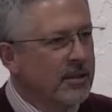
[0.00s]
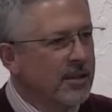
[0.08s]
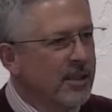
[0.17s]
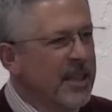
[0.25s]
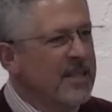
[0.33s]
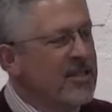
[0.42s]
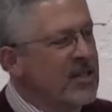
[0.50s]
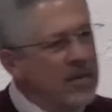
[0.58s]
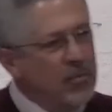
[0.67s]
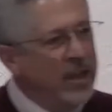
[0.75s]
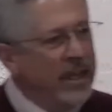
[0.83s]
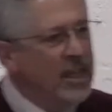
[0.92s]
And
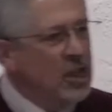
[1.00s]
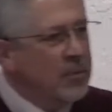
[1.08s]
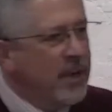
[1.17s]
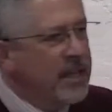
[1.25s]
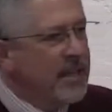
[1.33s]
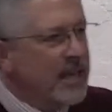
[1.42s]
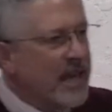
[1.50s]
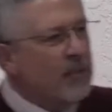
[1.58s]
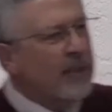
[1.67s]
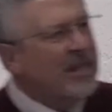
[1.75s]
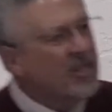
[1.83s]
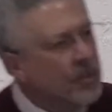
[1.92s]
someone else might say, yeah,
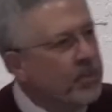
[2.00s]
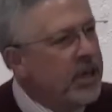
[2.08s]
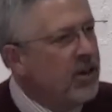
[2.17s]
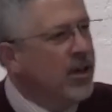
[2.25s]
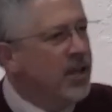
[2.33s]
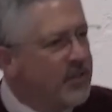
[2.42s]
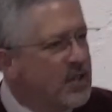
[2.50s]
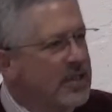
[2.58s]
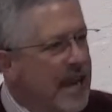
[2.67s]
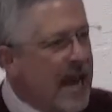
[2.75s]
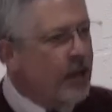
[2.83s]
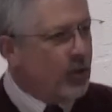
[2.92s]
well, it's a period of
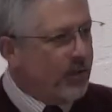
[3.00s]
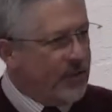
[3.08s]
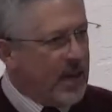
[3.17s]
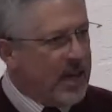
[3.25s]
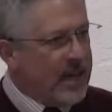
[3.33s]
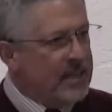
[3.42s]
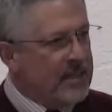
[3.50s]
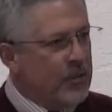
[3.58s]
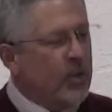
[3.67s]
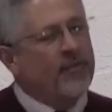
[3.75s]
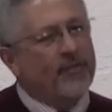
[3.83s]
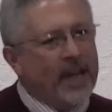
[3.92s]
sacrifice and
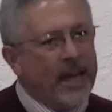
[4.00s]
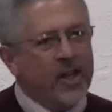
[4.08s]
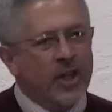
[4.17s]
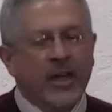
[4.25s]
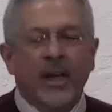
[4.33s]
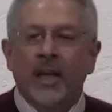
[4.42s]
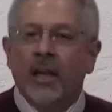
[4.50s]
reflection.